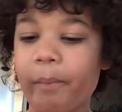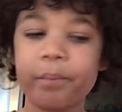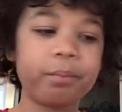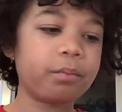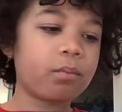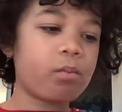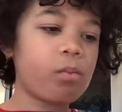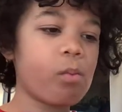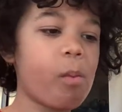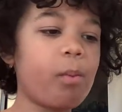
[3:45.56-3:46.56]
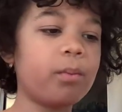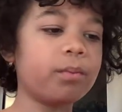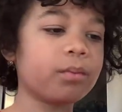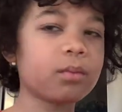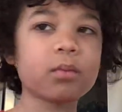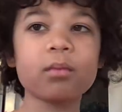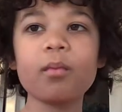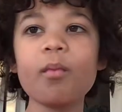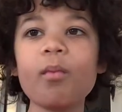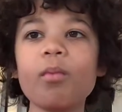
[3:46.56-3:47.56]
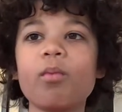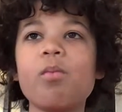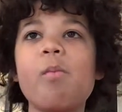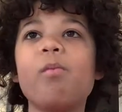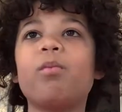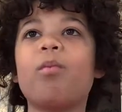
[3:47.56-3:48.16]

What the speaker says: (no one is talking)